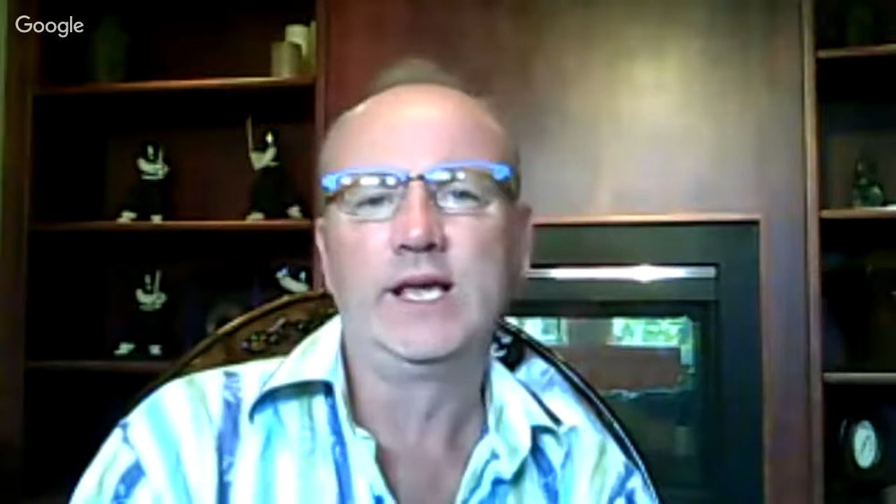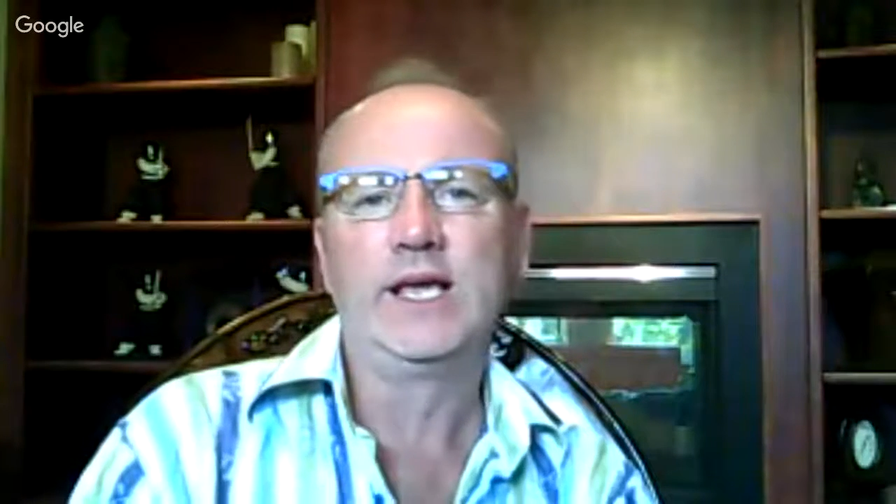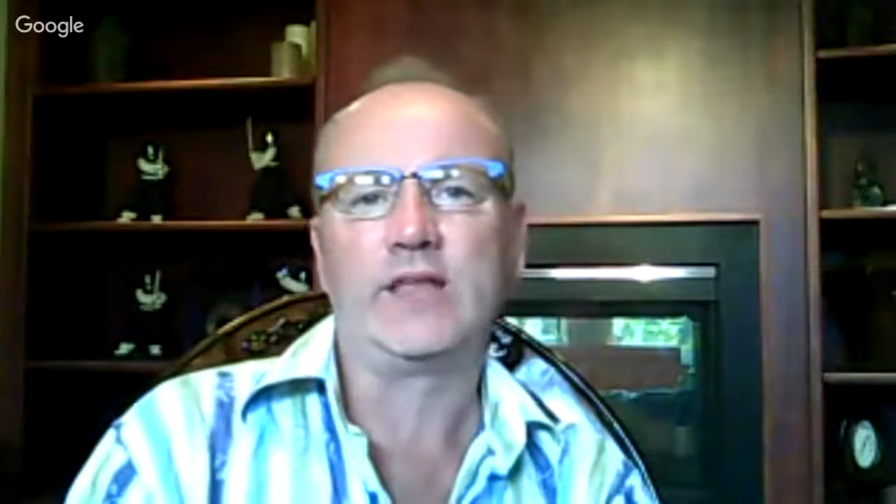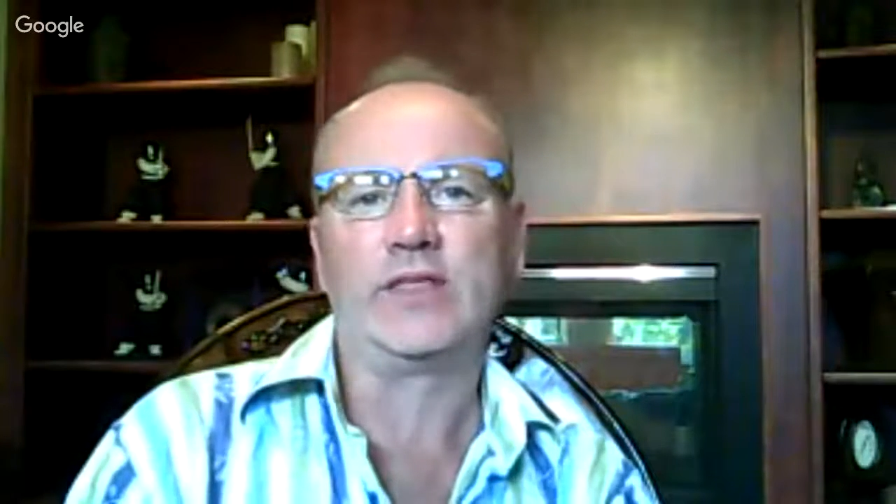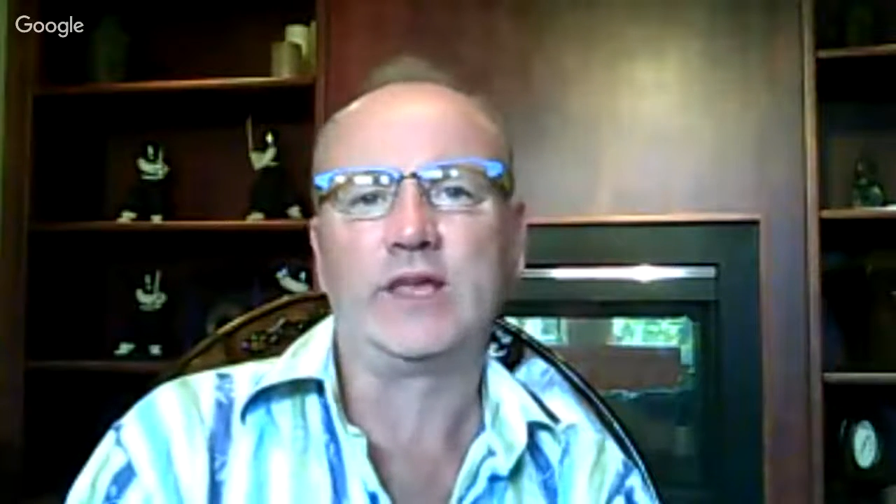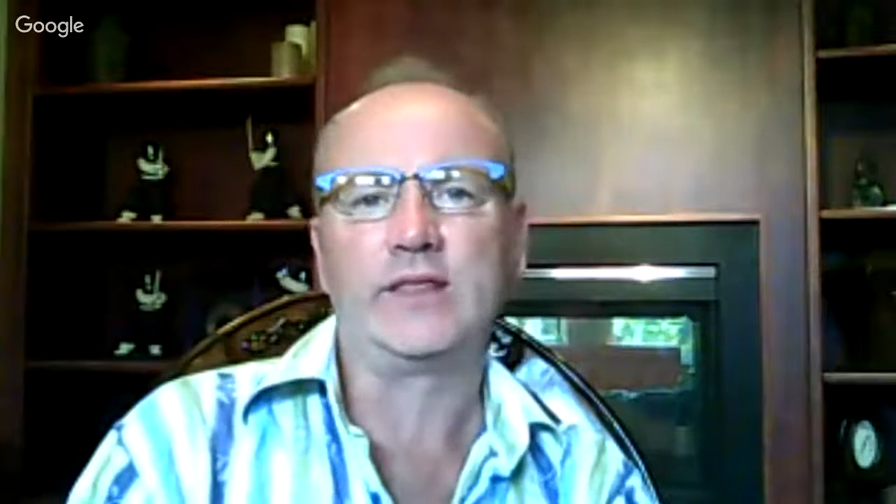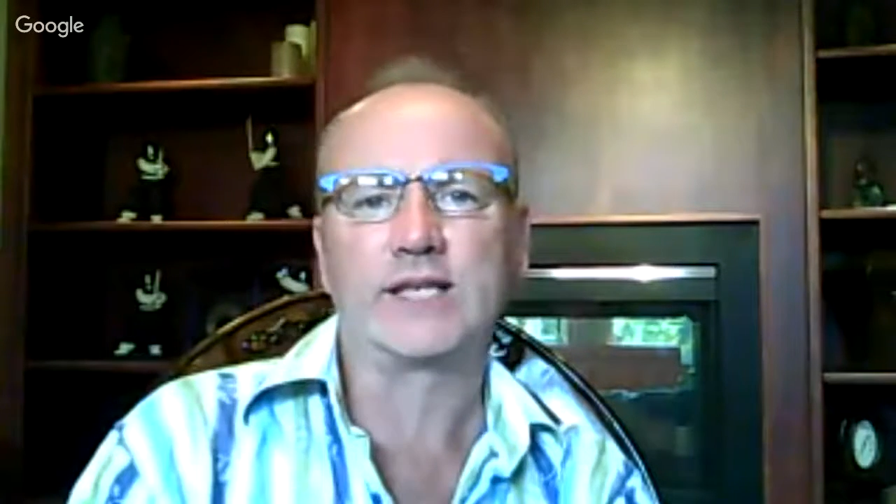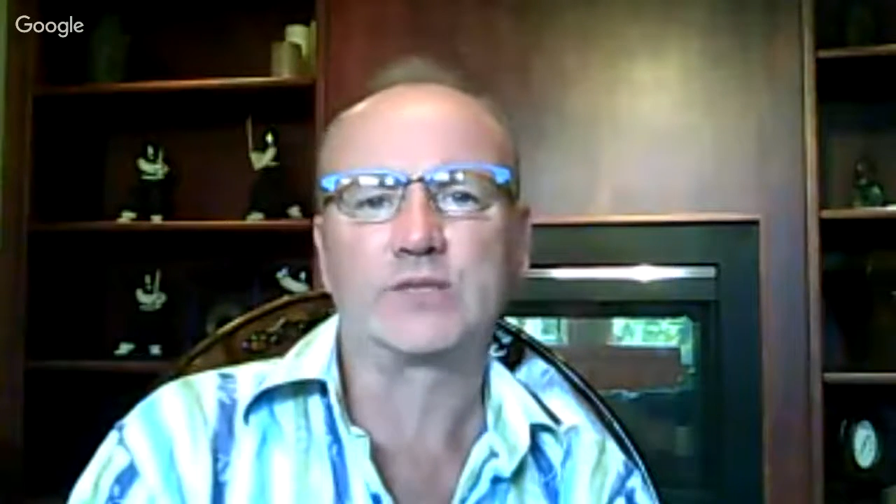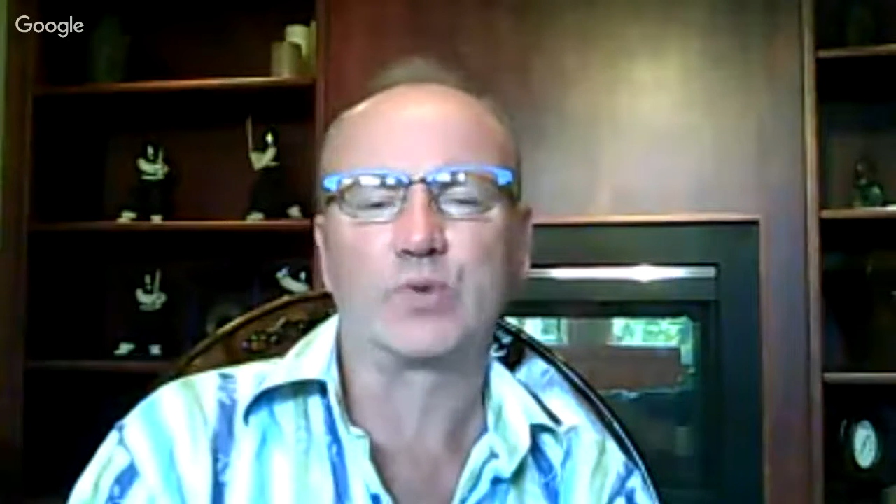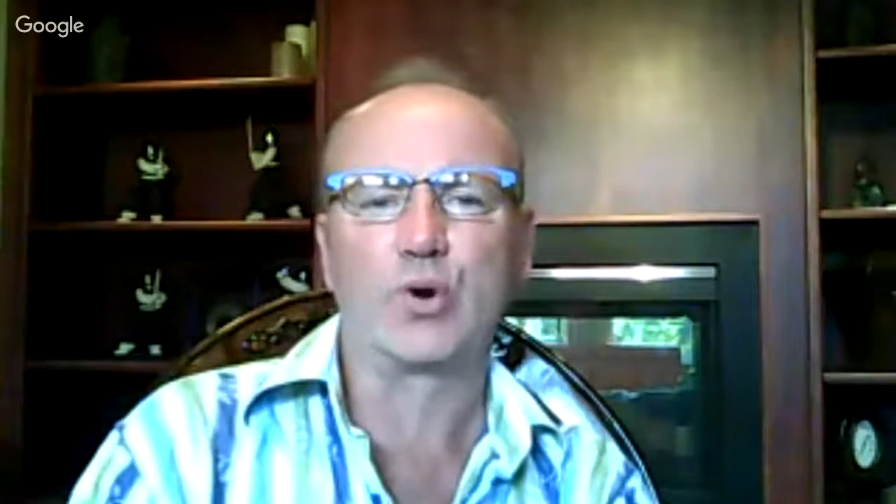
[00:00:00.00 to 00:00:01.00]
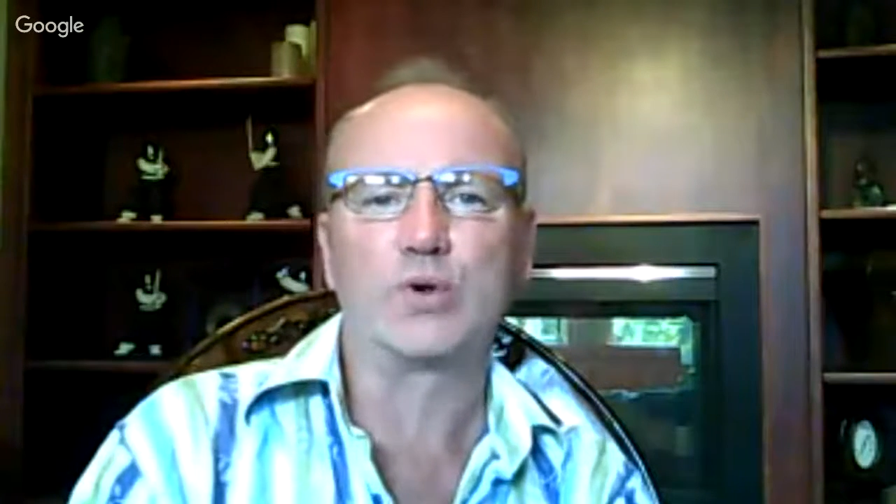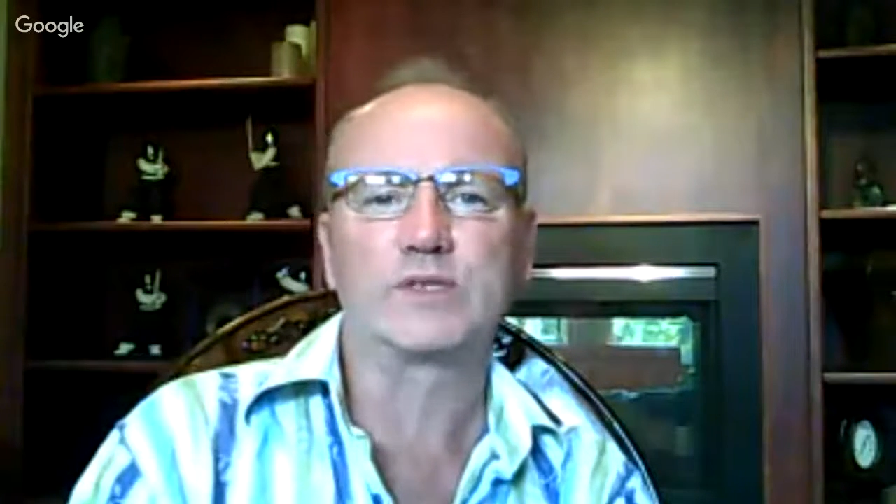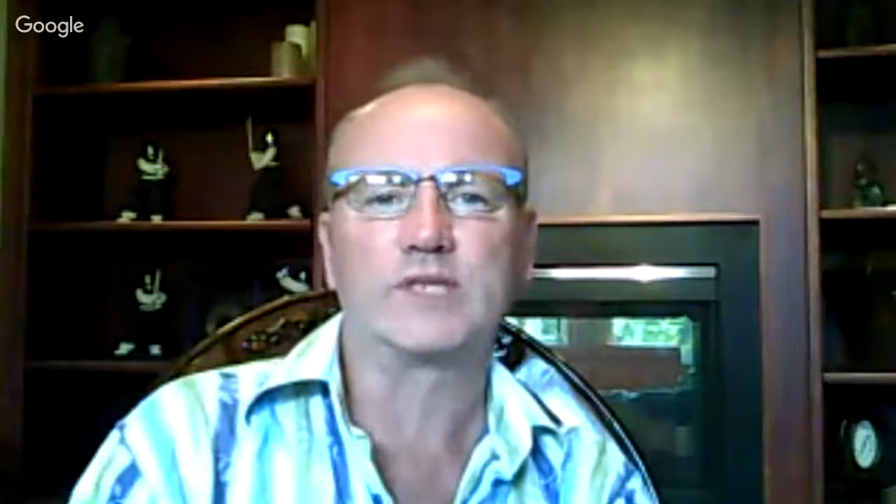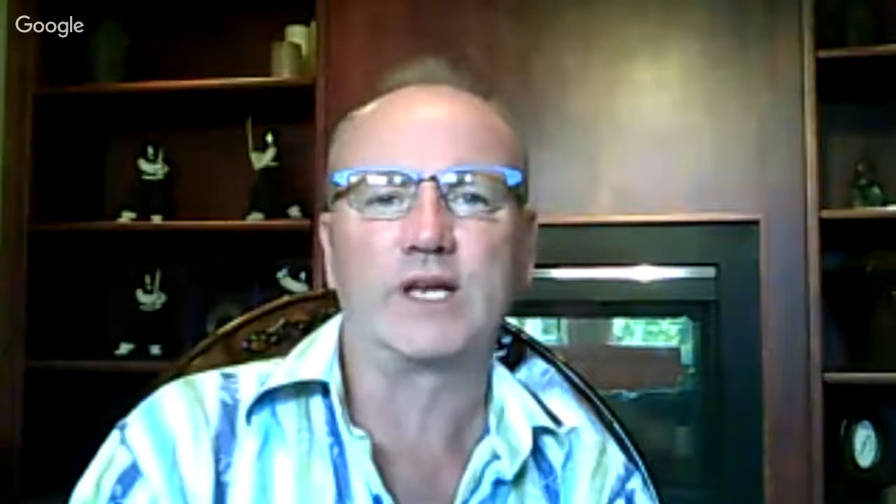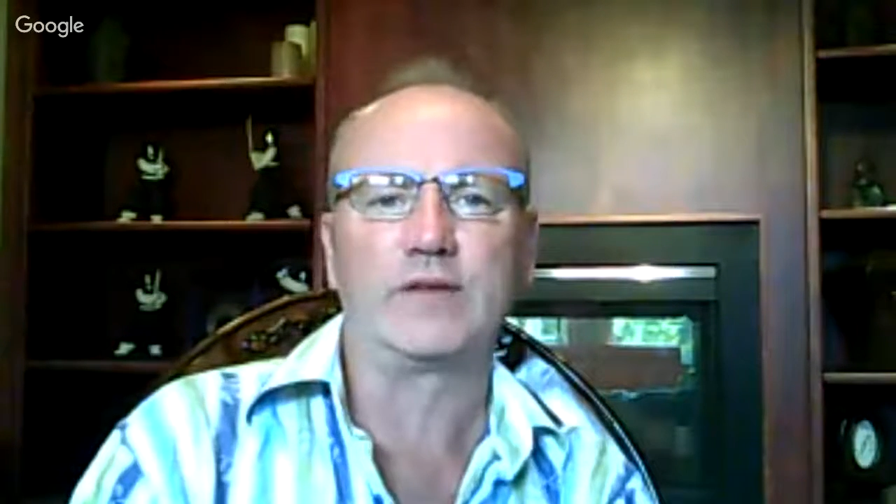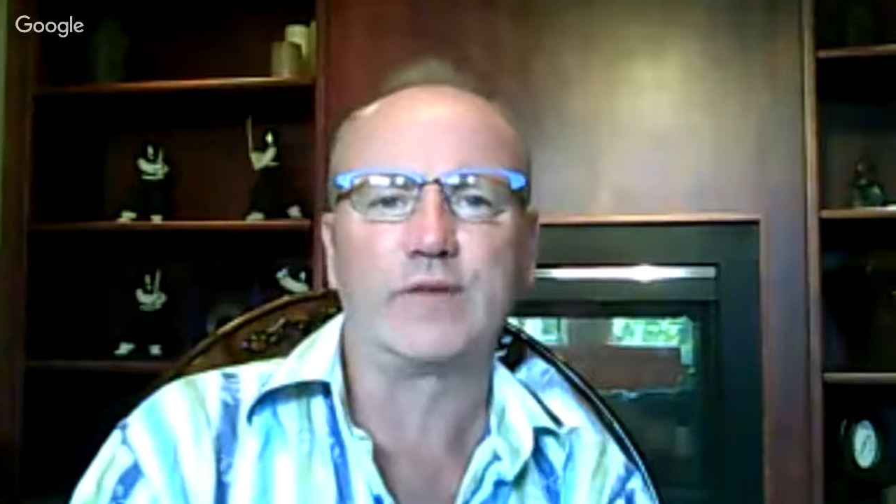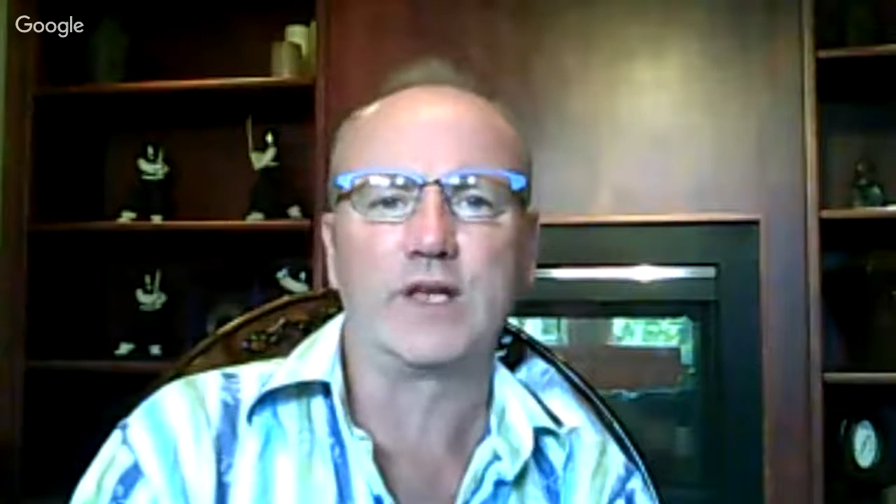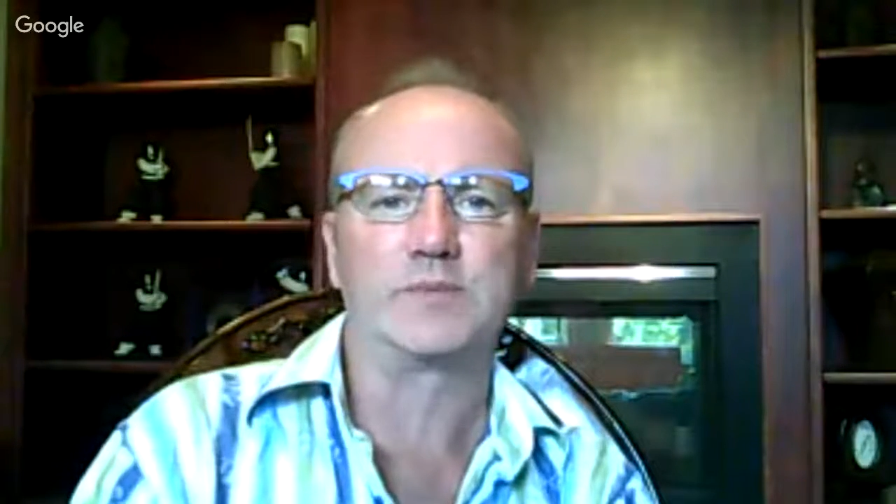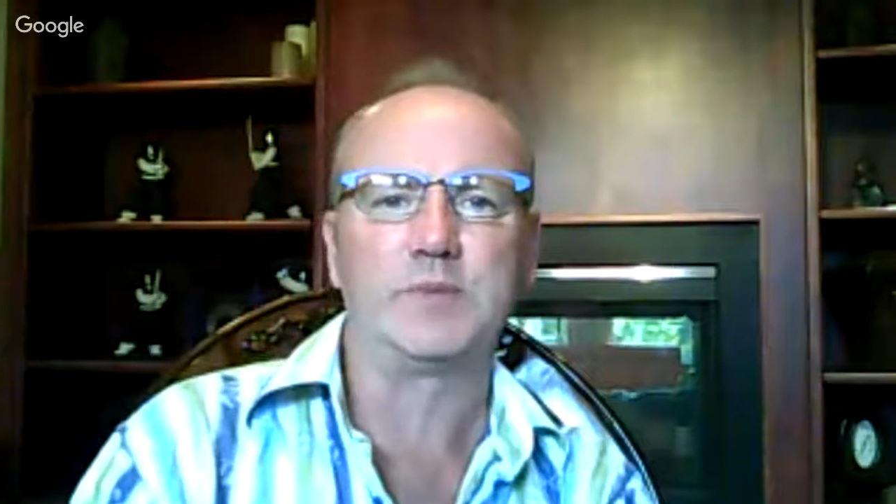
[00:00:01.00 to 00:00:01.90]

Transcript: And that's where goal setting fails,